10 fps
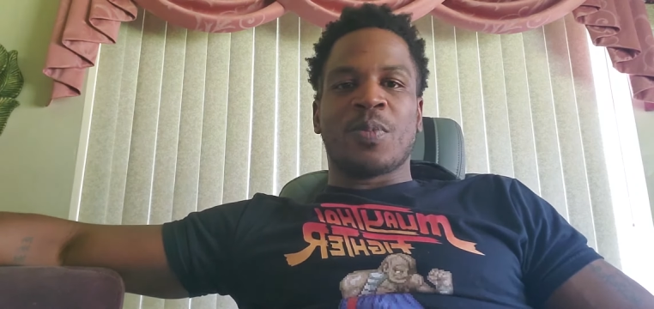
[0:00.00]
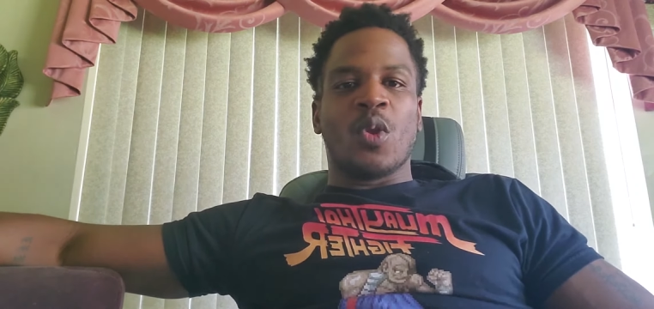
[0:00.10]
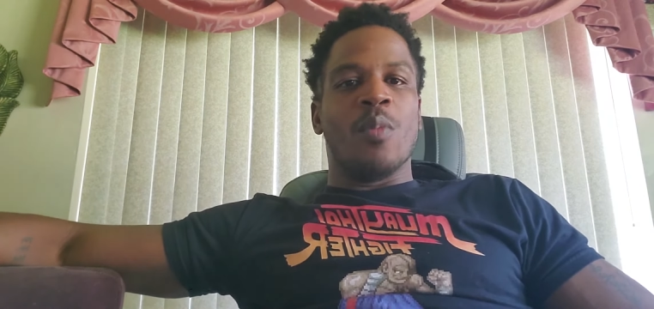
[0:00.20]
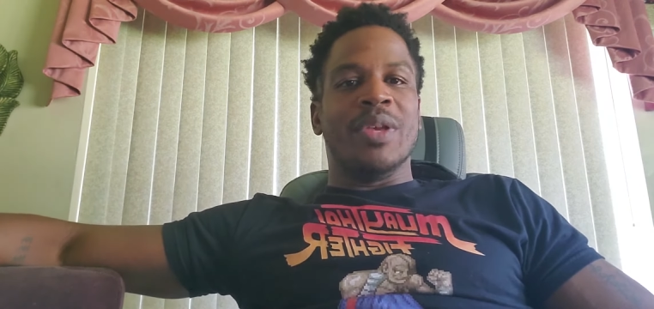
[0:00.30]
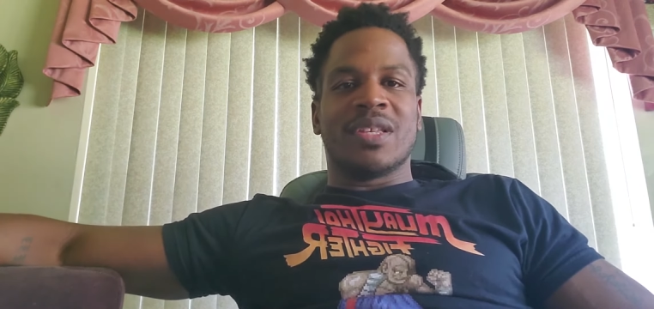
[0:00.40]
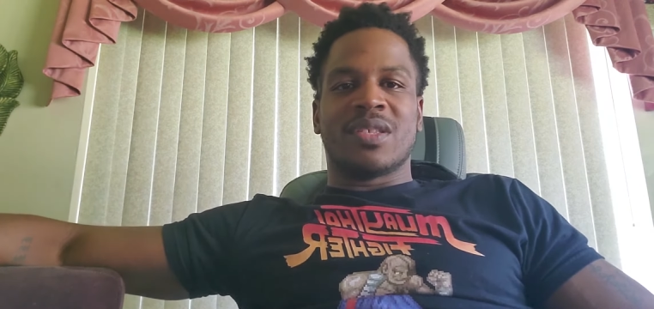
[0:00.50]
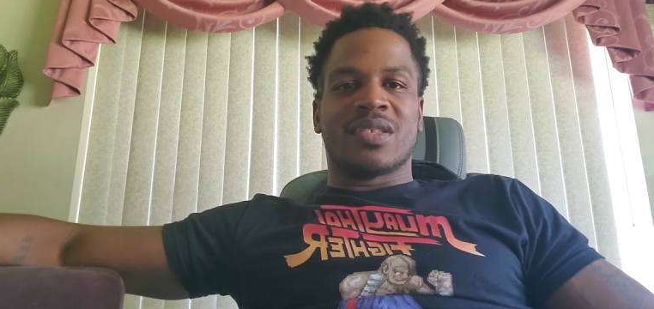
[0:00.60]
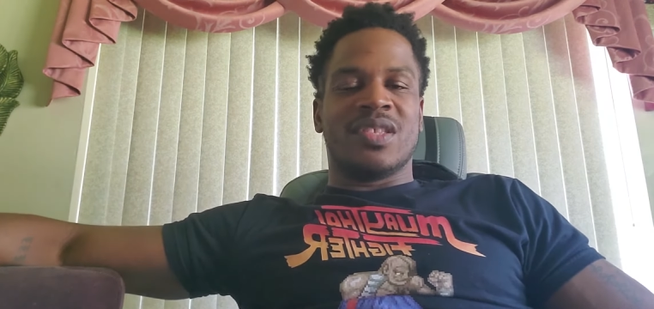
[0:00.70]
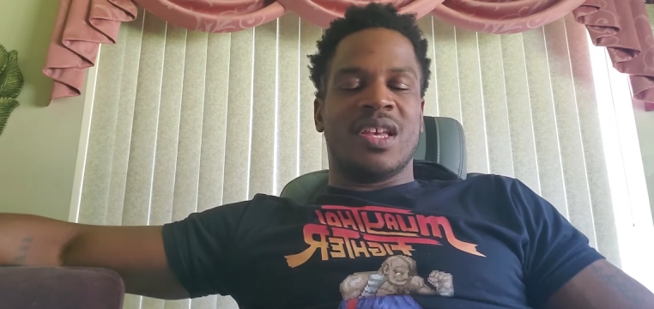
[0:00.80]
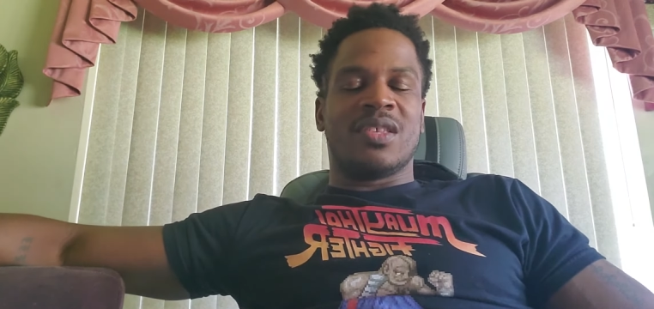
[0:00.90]
or big
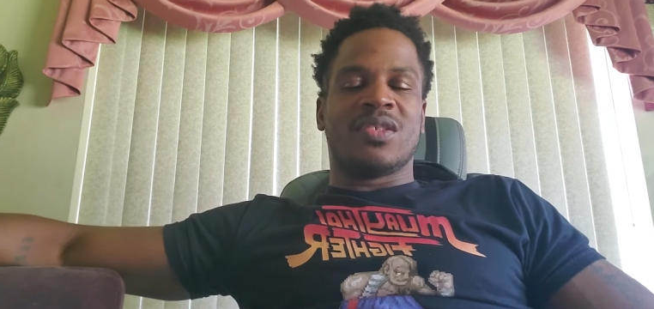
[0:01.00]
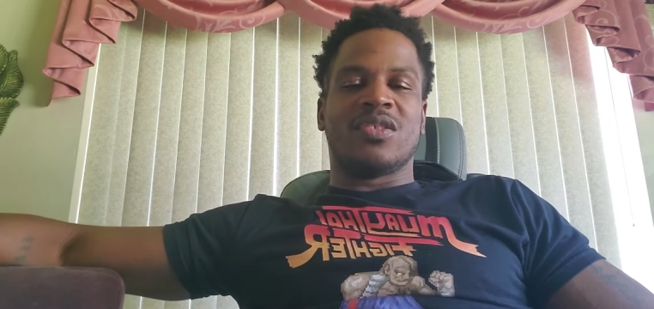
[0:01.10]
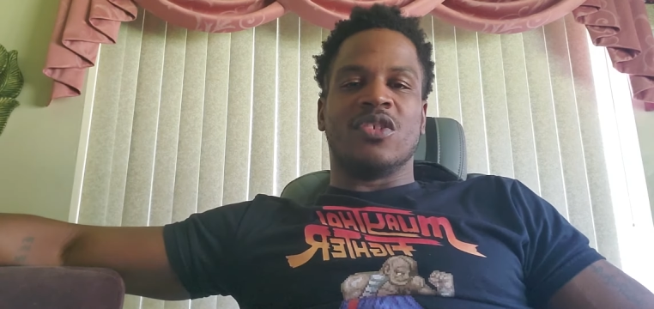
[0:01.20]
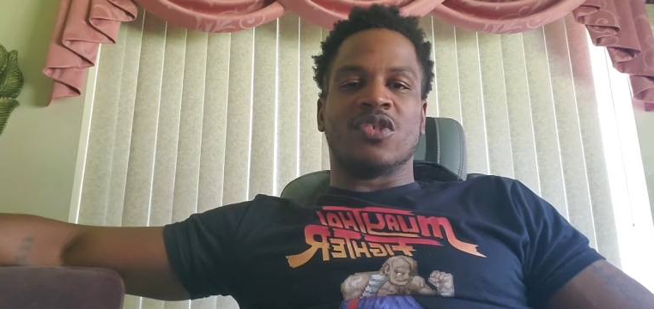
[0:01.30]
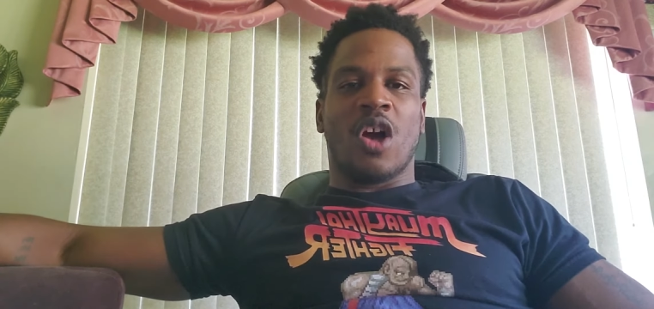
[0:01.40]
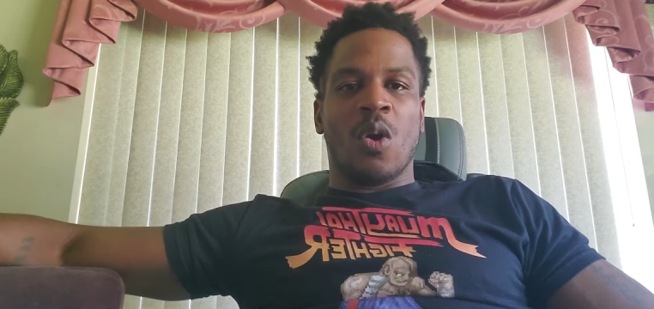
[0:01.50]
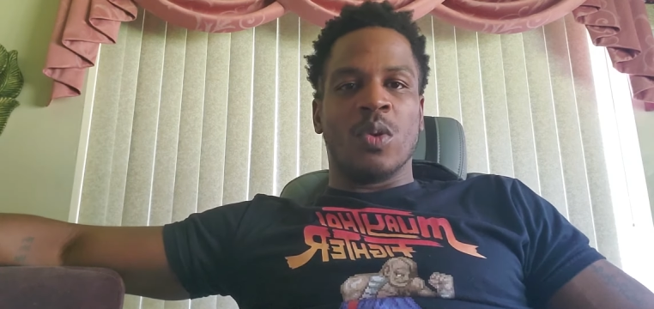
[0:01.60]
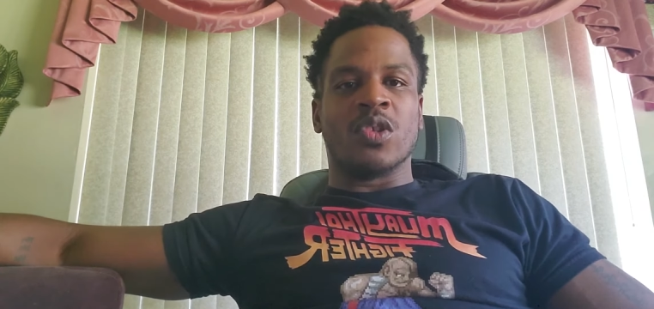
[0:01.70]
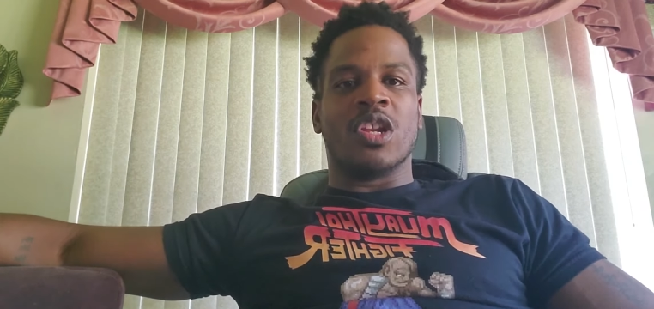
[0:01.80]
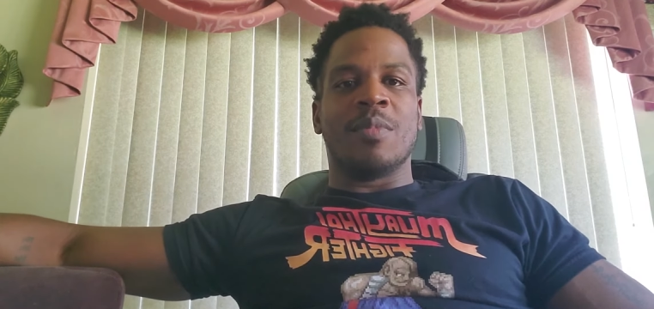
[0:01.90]
success, there's
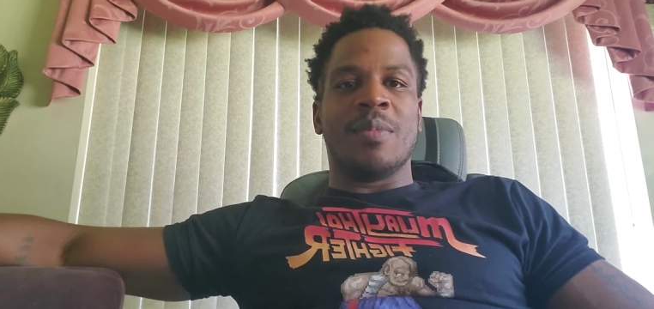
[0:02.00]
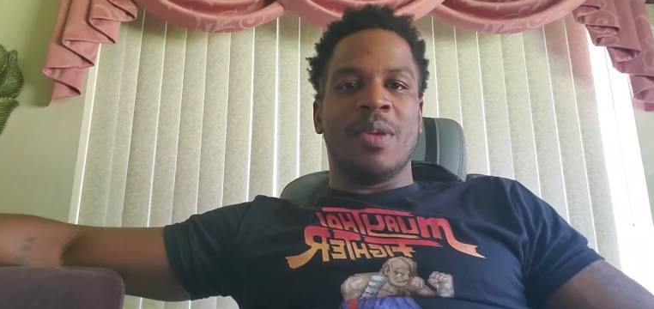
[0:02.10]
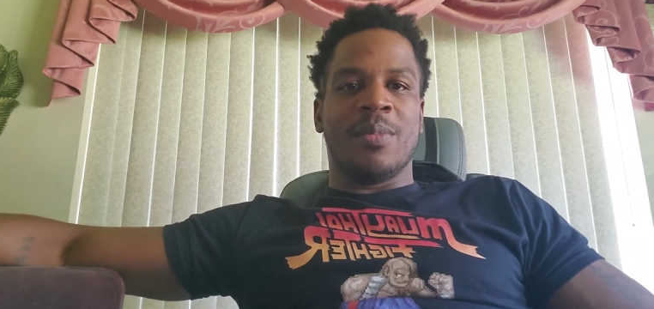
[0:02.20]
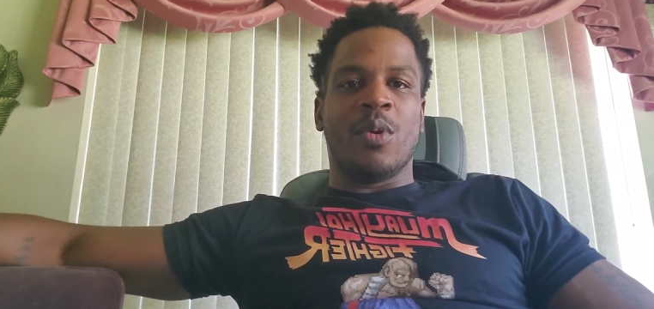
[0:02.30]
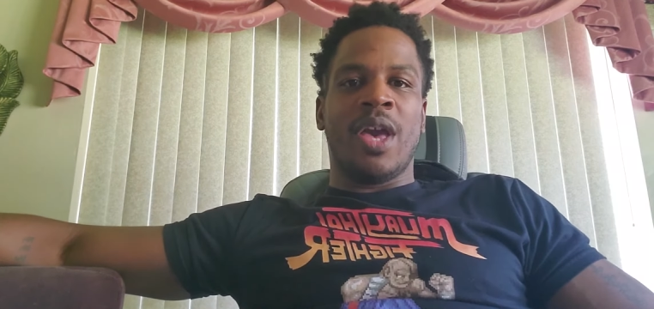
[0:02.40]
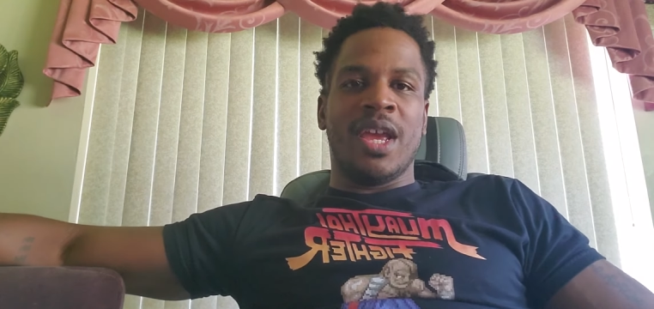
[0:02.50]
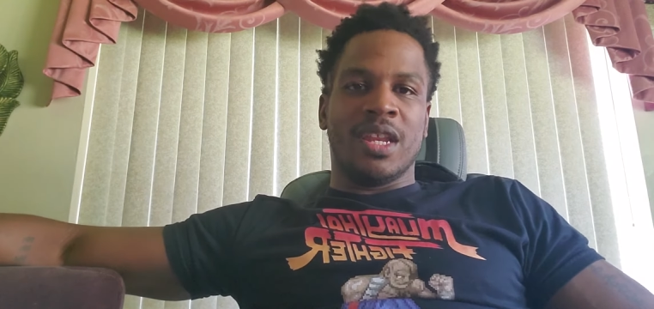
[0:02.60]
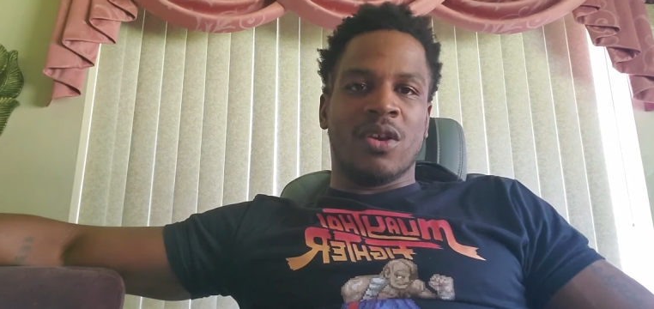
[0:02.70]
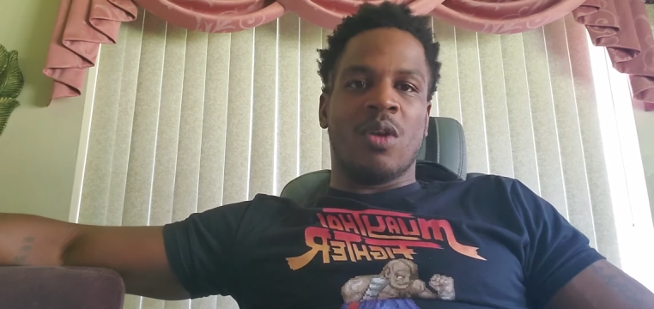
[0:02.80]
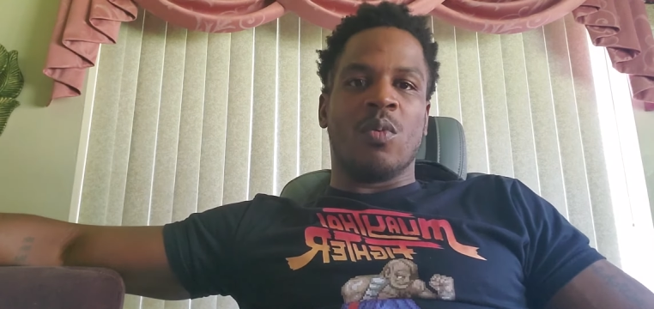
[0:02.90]
always going to be people
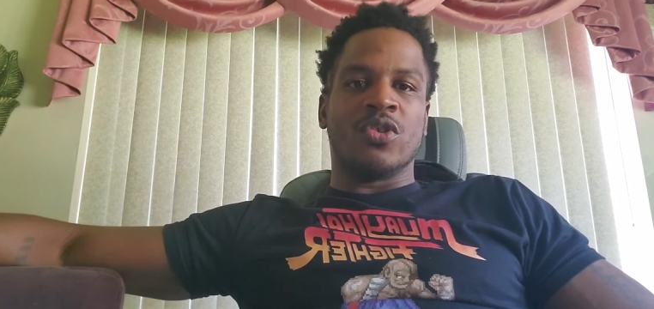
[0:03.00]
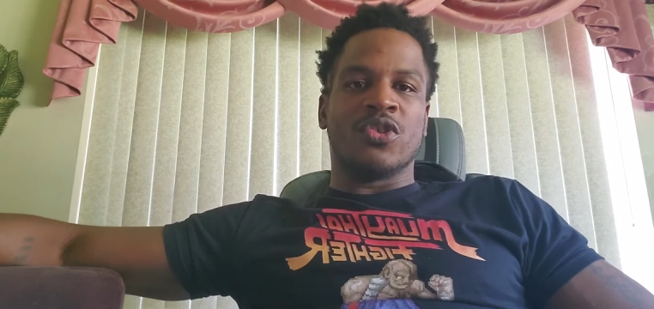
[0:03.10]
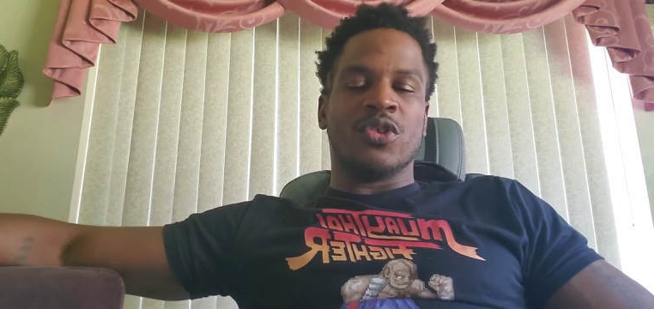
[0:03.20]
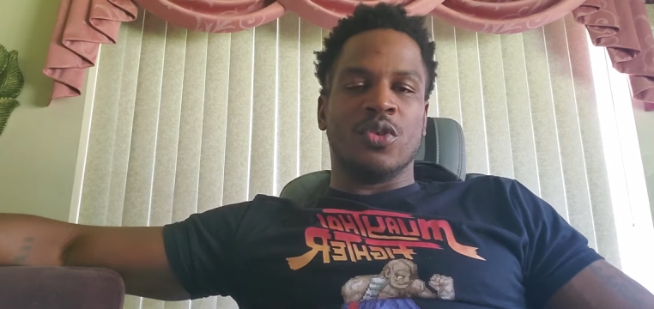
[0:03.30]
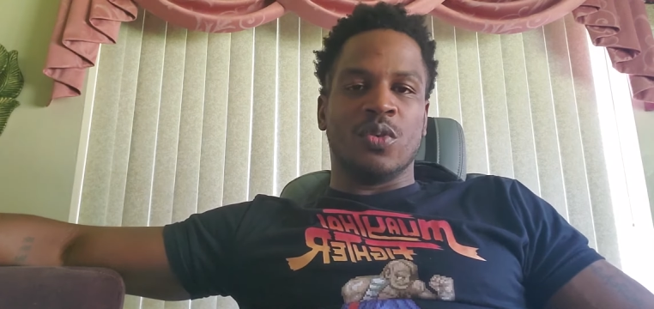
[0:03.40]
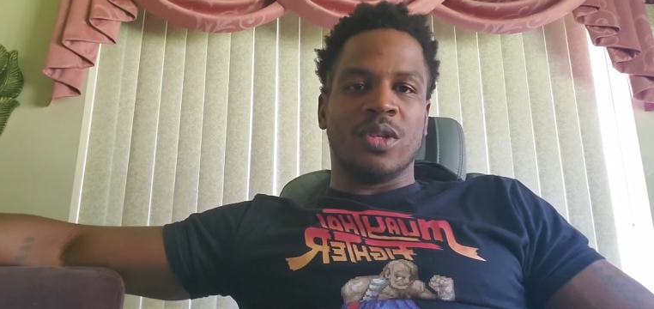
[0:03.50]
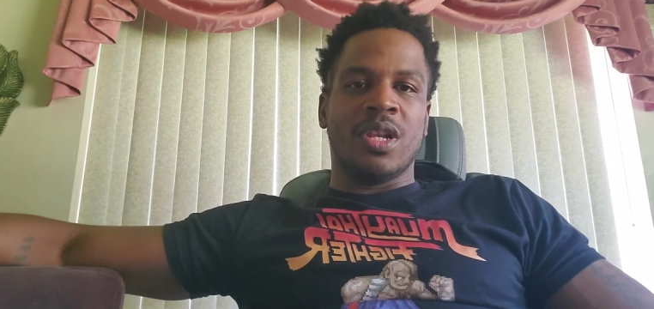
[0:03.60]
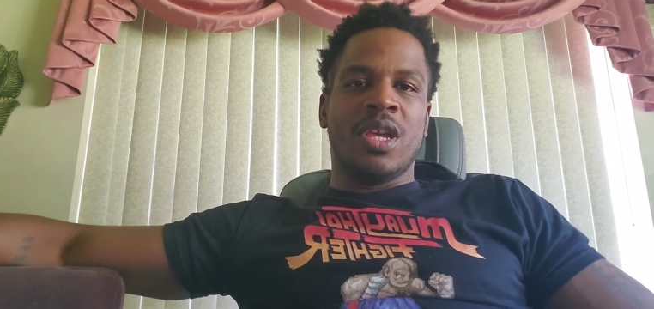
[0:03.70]
hating on what you're doing.